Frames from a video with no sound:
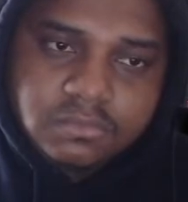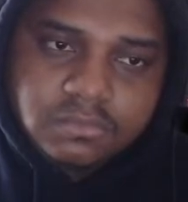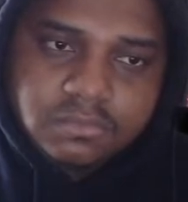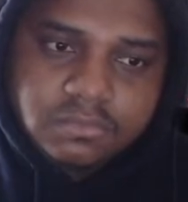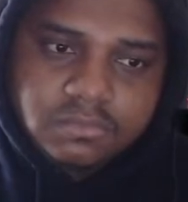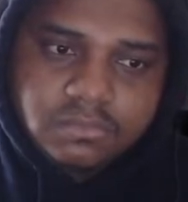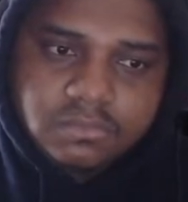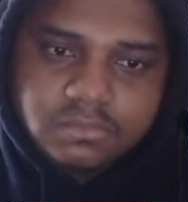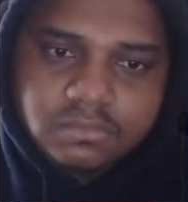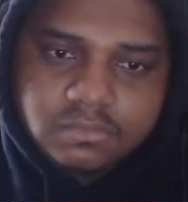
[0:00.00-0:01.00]

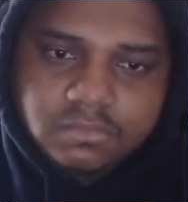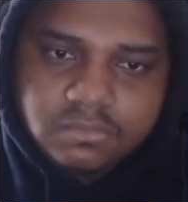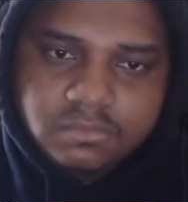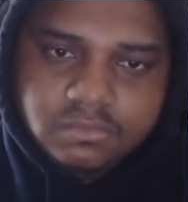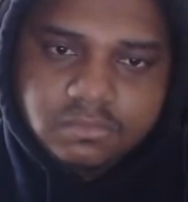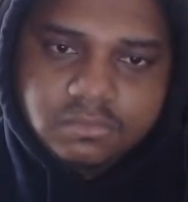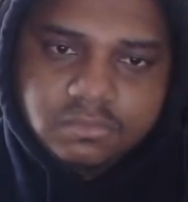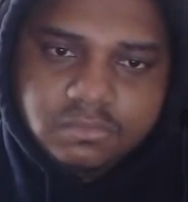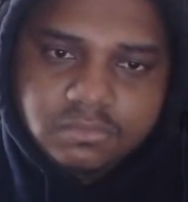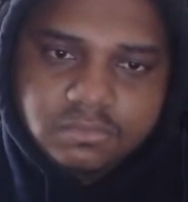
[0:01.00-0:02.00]

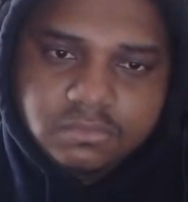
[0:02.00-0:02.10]
(not speaking)